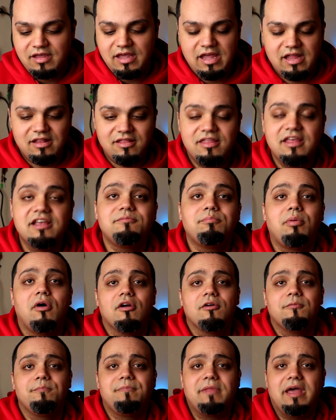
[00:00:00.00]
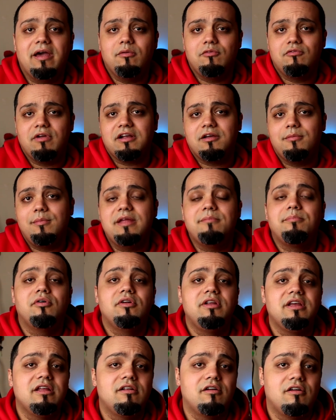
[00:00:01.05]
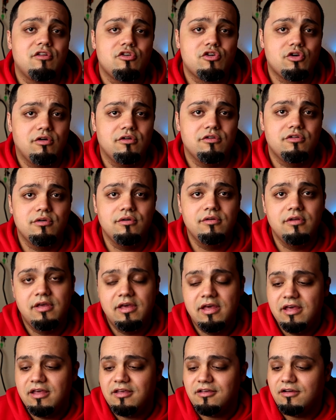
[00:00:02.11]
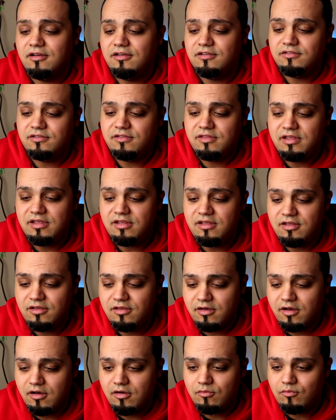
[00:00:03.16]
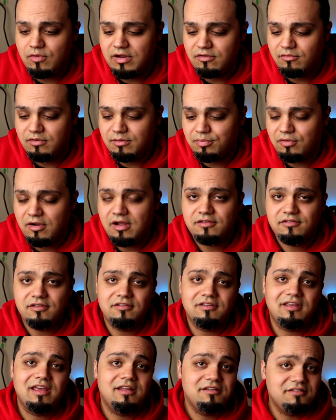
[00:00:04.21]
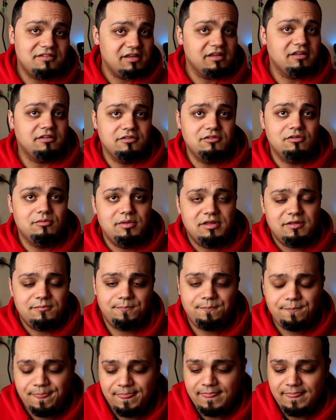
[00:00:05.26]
In this part, I would recommend putting it on a charger because the uh, rendering process can take a little bit.